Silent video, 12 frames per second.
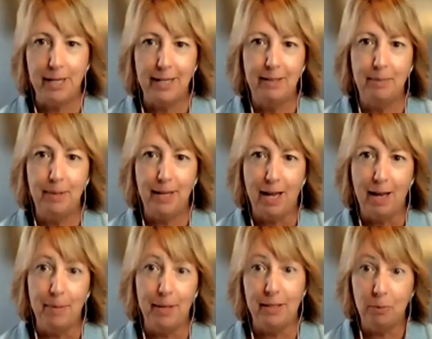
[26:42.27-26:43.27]
to be
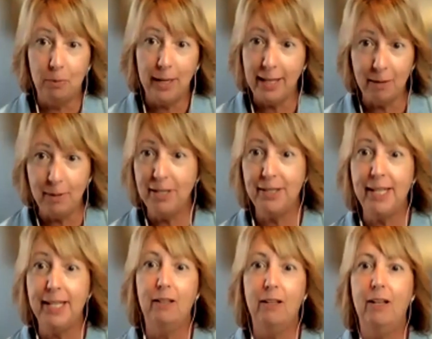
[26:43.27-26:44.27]
happy. And why can't we just
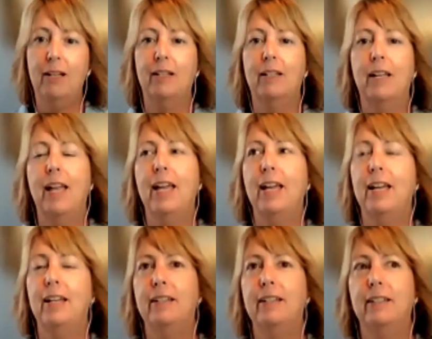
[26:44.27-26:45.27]
get along?
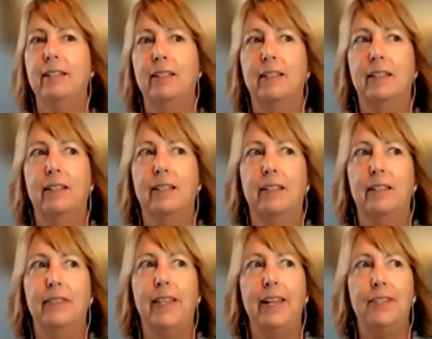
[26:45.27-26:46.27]
And
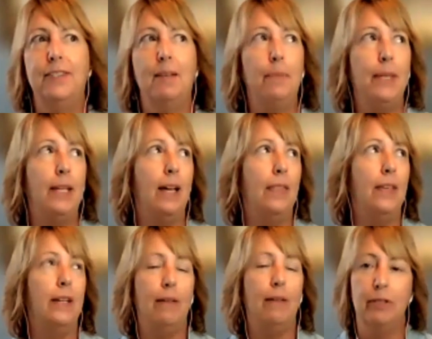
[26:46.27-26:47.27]
that is something I
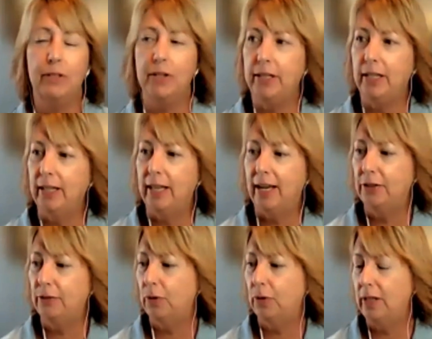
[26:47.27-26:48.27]
think I've learned in the
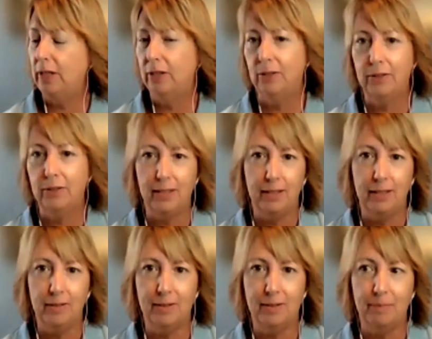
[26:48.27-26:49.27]
last 4 years
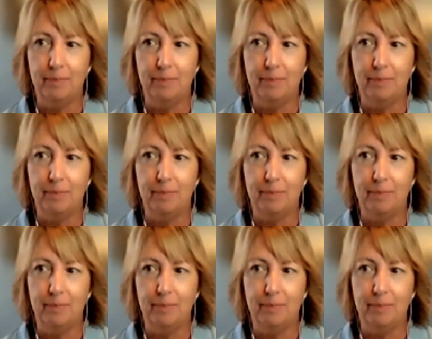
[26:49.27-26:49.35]
is